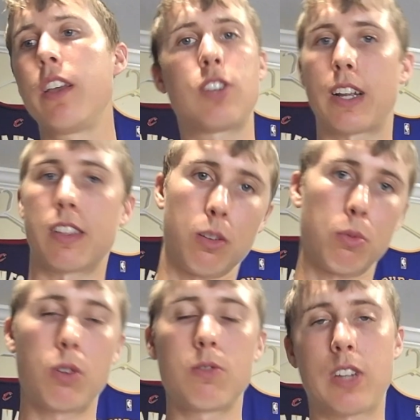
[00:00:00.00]
check out the
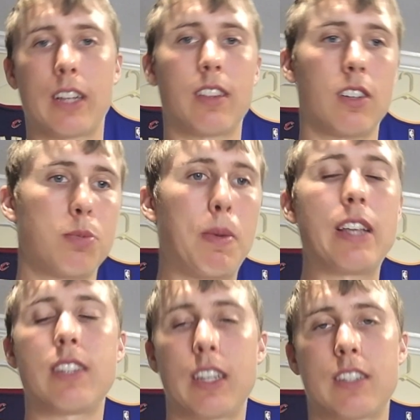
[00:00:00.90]
room, check out their
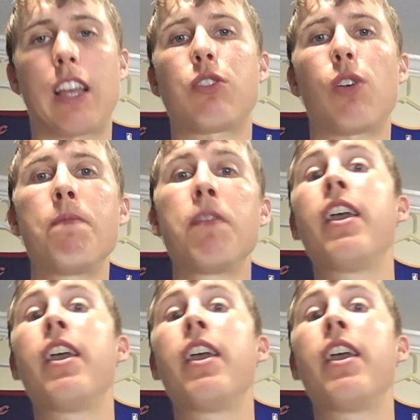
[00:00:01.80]
space, etc.